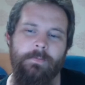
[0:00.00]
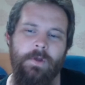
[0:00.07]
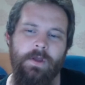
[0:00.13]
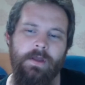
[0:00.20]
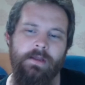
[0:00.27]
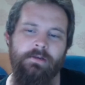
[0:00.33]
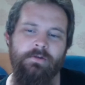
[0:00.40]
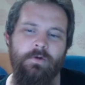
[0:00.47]
I'm
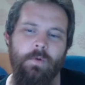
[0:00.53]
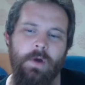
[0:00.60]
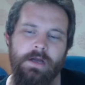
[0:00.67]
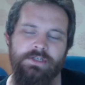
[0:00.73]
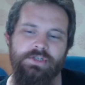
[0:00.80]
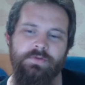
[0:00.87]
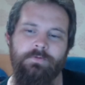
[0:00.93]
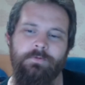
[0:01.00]
going to
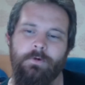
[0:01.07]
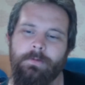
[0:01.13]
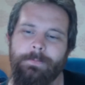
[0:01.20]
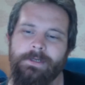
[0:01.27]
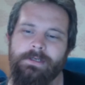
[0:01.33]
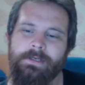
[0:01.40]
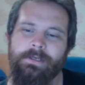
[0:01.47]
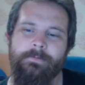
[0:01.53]
Gwangju for a
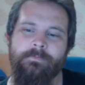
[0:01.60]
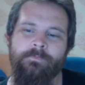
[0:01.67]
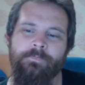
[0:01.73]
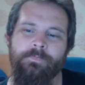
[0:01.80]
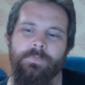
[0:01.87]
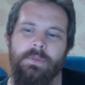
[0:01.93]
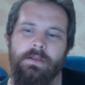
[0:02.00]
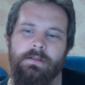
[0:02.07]
bit
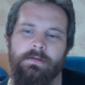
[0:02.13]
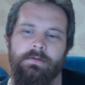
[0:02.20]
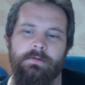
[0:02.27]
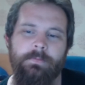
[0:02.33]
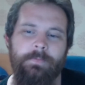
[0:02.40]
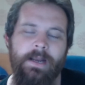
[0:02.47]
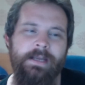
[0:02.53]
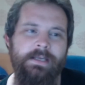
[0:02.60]

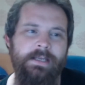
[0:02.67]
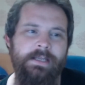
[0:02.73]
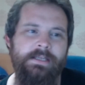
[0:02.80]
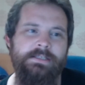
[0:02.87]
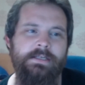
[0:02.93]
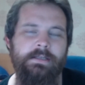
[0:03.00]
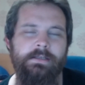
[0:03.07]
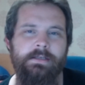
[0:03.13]
to
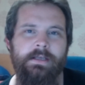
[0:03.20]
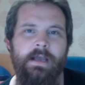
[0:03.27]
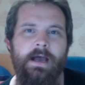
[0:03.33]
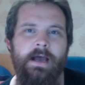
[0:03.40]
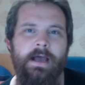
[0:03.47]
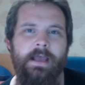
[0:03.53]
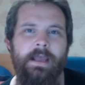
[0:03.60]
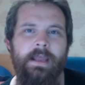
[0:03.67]
playtest
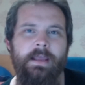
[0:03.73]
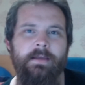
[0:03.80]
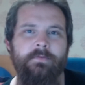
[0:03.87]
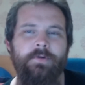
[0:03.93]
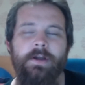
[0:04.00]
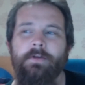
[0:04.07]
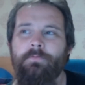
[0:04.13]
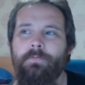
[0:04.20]
a
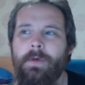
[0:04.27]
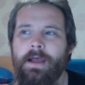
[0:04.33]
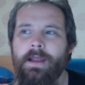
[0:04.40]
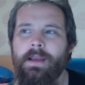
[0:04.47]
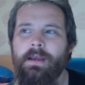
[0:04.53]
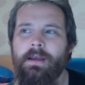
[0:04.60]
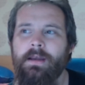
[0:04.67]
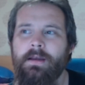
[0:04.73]
friend of
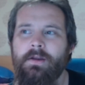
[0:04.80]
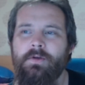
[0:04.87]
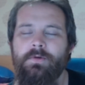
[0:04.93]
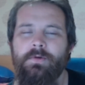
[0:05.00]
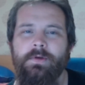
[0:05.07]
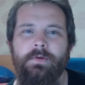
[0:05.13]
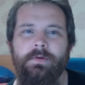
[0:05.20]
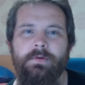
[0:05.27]
mine
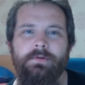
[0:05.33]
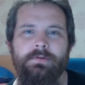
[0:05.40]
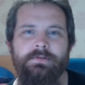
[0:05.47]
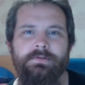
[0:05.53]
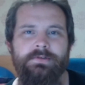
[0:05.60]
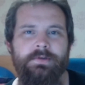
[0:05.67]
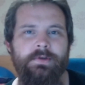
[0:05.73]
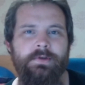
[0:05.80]

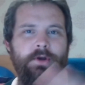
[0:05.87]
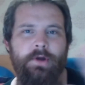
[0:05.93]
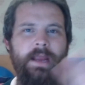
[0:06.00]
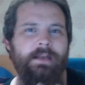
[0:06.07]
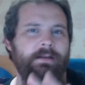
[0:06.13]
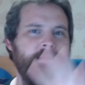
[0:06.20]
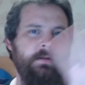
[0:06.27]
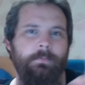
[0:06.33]
who
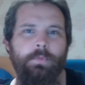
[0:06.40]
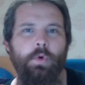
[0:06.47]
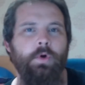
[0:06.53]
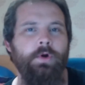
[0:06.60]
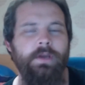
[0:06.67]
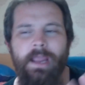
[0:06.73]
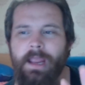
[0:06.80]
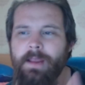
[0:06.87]
created a
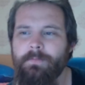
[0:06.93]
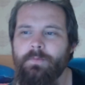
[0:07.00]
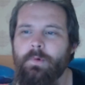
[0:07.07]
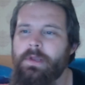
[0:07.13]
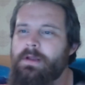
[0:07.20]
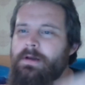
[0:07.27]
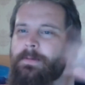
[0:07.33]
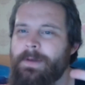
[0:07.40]
board game.
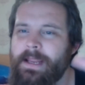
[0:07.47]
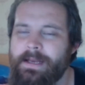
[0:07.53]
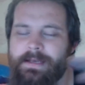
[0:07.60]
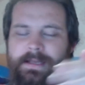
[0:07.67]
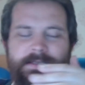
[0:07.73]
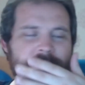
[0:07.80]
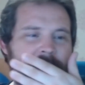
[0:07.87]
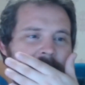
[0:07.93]
We're going to
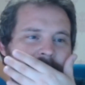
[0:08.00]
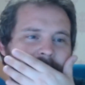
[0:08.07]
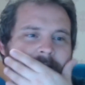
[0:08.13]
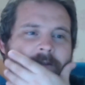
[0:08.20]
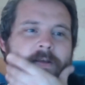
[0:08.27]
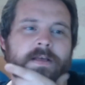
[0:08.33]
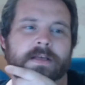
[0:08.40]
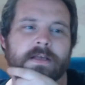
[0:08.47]
playtest that
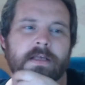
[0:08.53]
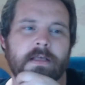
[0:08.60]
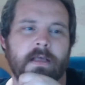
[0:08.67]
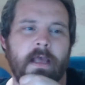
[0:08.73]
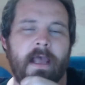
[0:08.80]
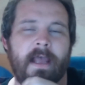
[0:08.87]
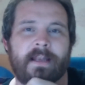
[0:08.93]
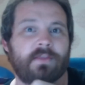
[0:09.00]

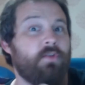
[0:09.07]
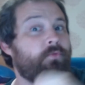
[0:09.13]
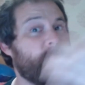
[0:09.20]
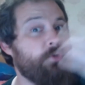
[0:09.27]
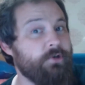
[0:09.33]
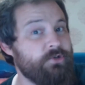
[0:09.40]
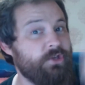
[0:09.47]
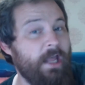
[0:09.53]
at the
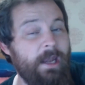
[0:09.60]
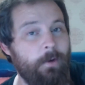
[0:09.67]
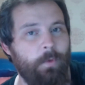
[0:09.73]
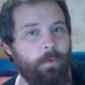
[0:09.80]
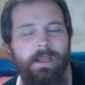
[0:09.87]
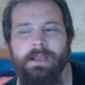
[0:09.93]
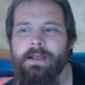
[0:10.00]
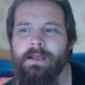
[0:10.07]
first
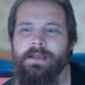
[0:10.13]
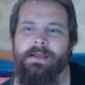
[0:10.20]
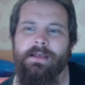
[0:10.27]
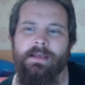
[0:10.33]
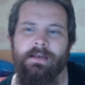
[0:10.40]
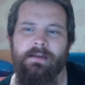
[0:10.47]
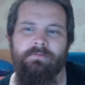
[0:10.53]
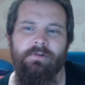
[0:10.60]
alleyway.
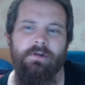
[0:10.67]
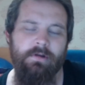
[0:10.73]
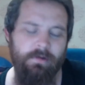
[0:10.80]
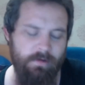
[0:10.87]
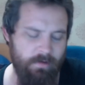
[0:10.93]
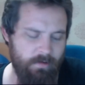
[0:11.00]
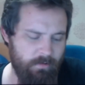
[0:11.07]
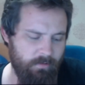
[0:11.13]
And if you
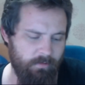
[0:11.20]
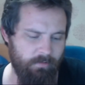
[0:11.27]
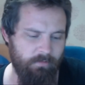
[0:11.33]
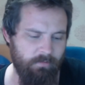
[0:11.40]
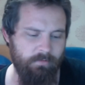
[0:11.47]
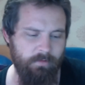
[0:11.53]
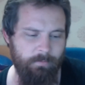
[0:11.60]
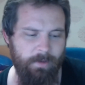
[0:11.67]
don't
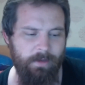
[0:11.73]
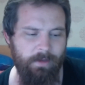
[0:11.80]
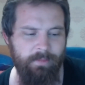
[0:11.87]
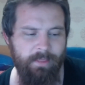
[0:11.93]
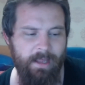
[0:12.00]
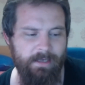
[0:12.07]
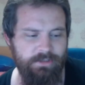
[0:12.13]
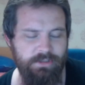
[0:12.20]
know about
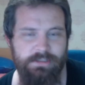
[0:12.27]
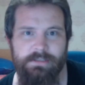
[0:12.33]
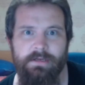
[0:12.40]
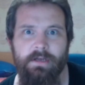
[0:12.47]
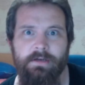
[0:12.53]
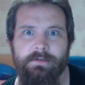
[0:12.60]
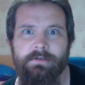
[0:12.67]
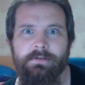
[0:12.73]
that, just
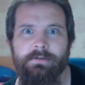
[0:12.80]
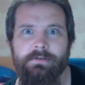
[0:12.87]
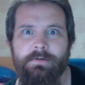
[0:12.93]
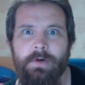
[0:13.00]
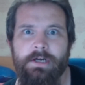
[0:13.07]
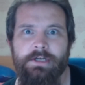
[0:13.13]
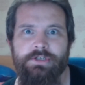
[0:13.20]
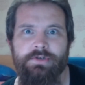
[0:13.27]
go to
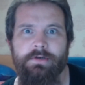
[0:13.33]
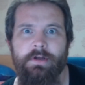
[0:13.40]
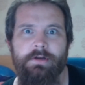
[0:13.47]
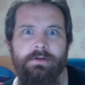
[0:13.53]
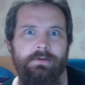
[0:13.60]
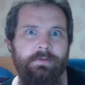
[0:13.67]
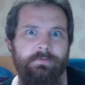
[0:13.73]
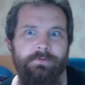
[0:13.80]
Gwangju and go
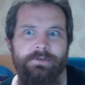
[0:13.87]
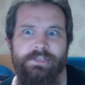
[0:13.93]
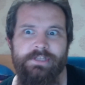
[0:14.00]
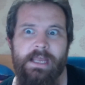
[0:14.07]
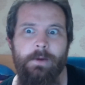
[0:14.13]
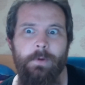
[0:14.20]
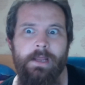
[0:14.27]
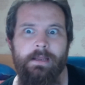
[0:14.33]
to the first
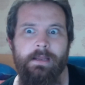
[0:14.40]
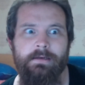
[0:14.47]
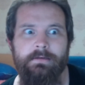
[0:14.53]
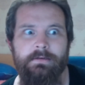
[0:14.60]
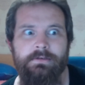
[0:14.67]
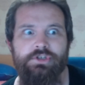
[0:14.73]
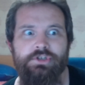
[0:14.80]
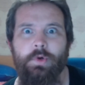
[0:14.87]
alleyway
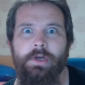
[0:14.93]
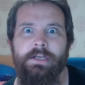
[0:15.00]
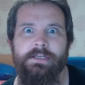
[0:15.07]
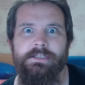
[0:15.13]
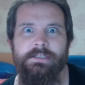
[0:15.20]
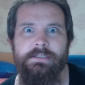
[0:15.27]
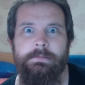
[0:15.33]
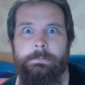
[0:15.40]
and join
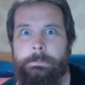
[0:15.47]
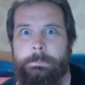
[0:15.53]
us.